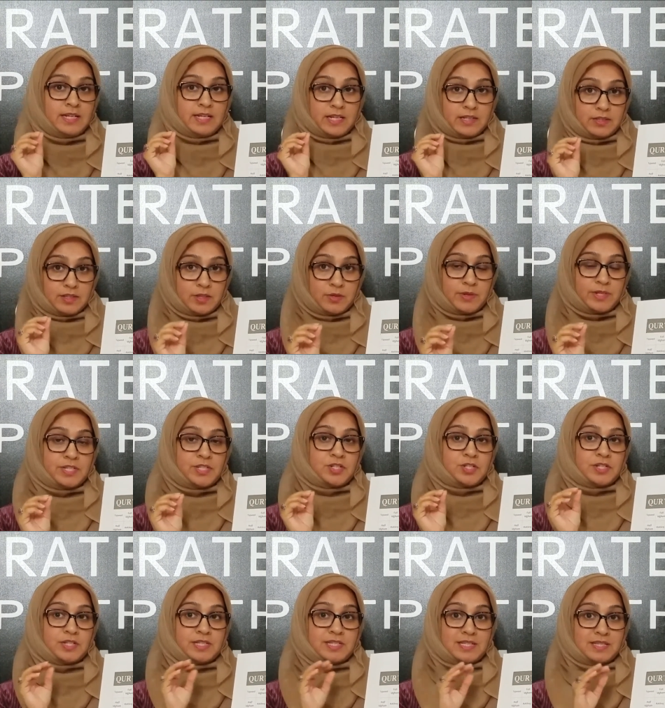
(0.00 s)
Now the
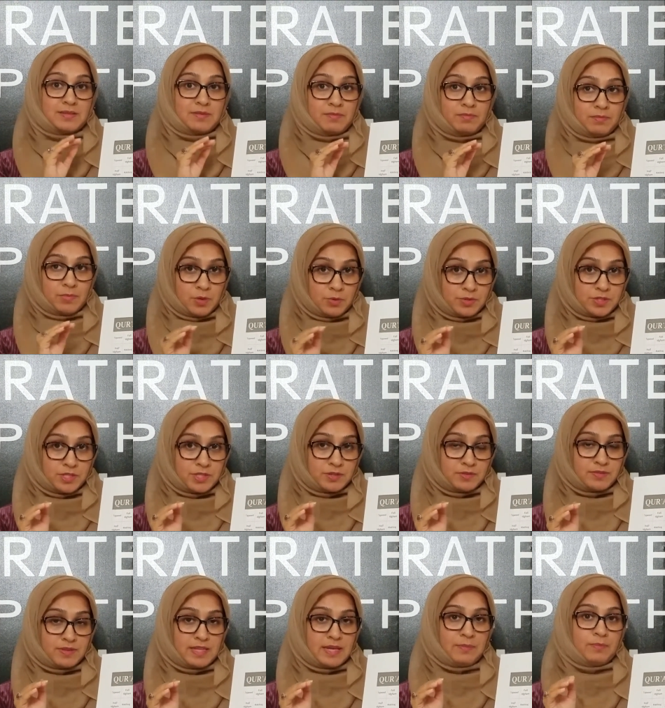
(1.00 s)
questions, most
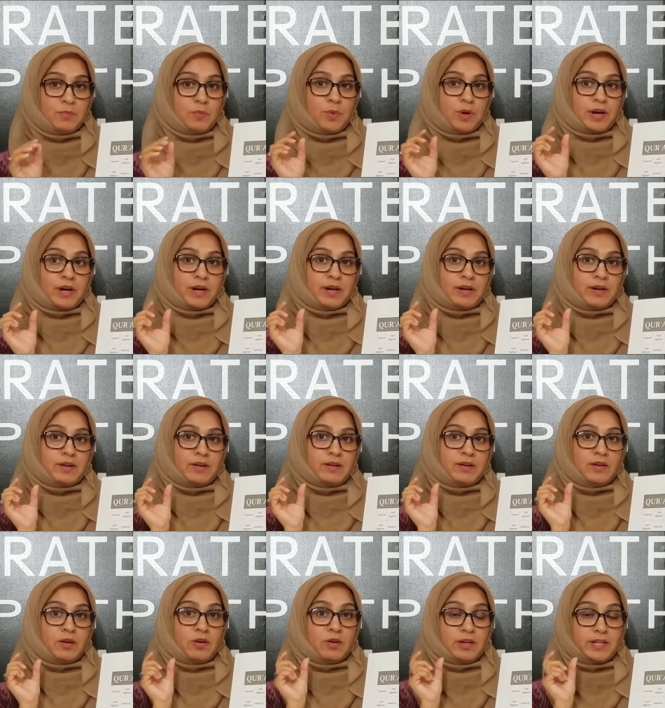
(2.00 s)
of them were
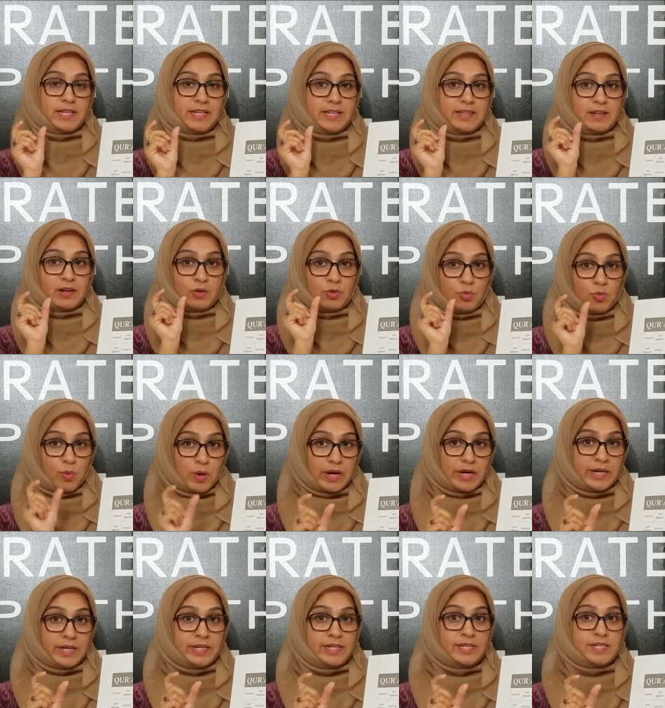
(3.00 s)
either
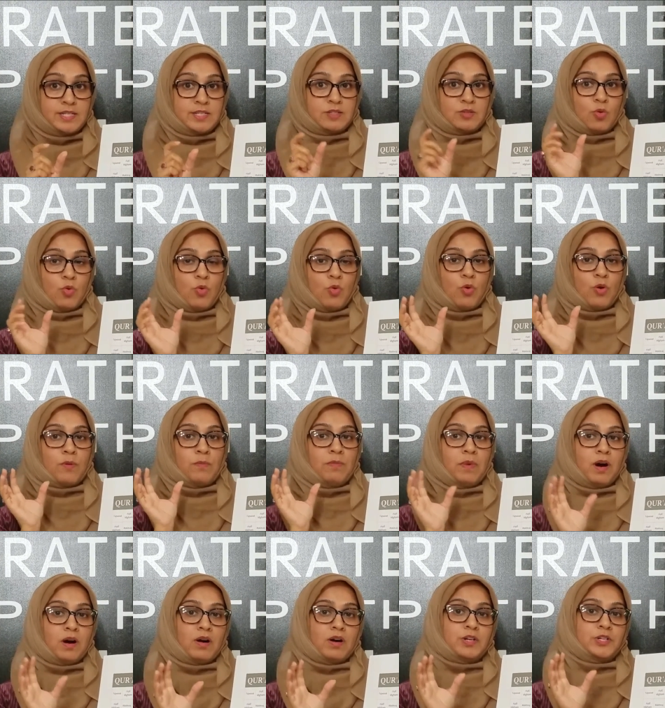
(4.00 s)
words or
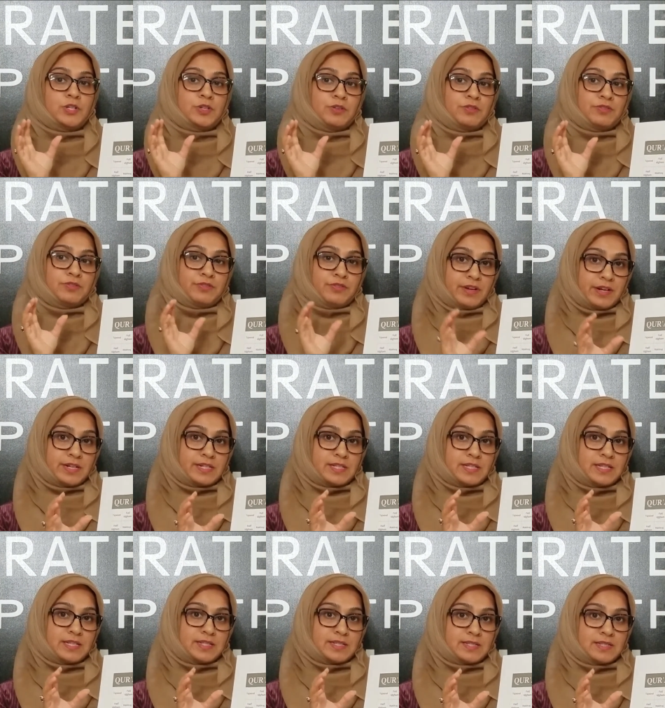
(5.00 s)
part of
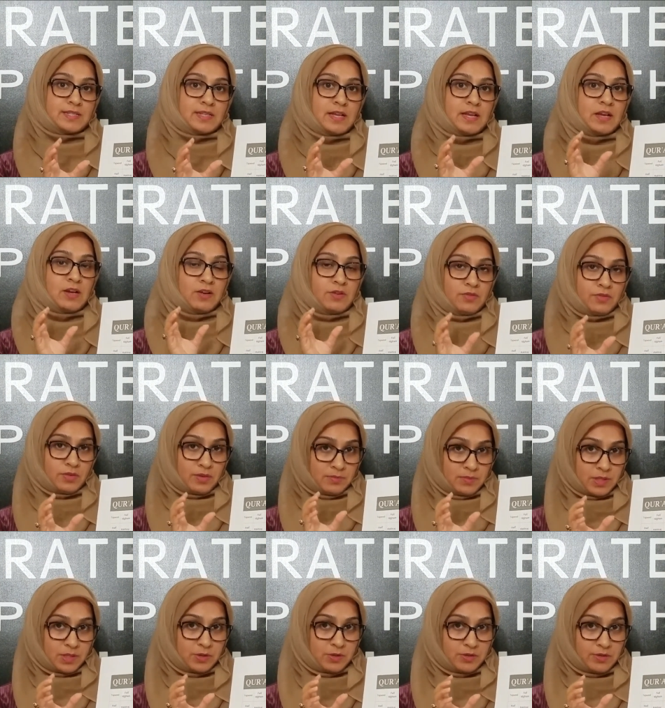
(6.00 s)
verses from
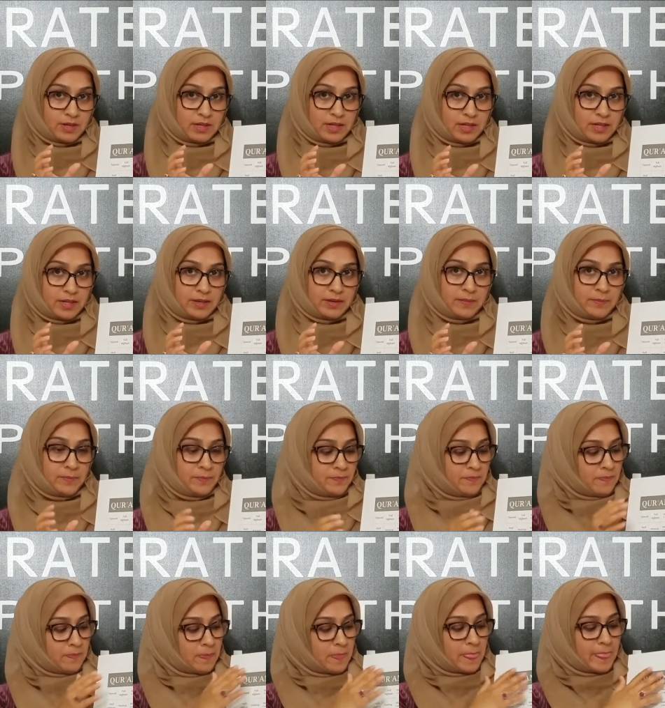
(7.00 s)
the Quran,
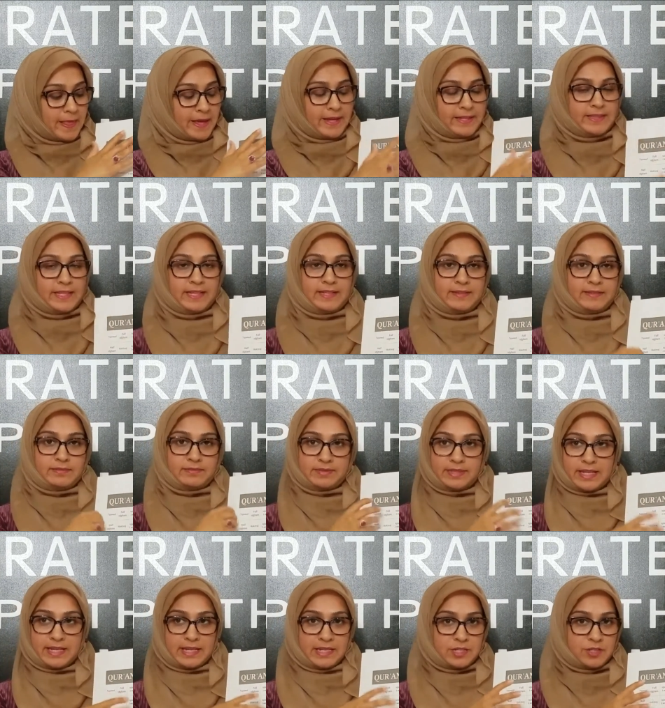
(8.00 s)
and then
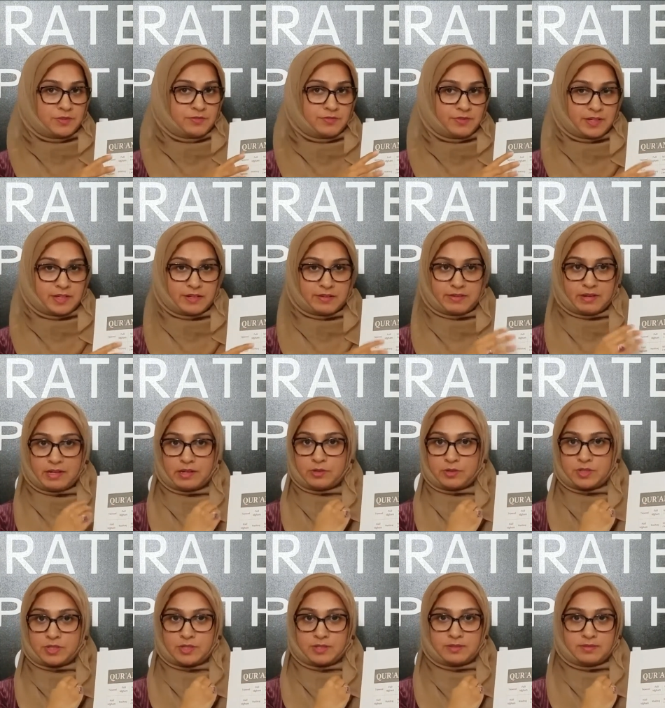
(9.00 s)
they had to figure
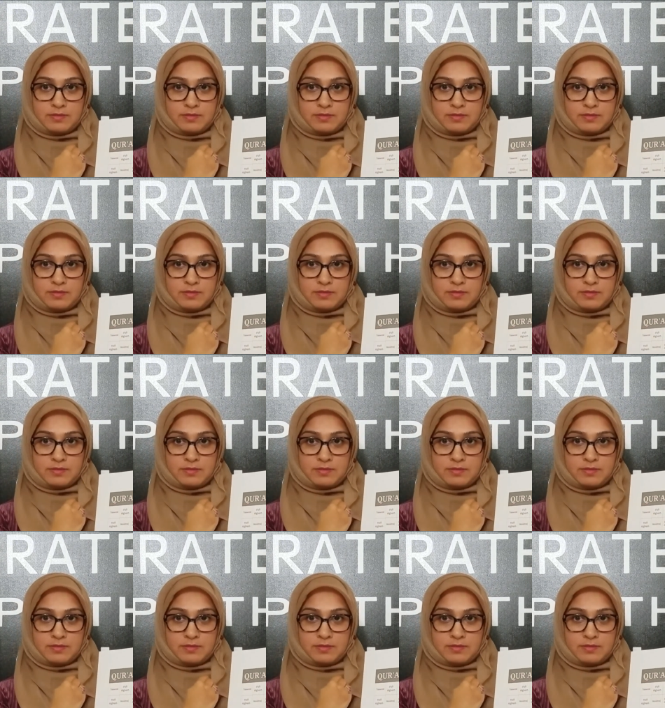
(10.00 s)
out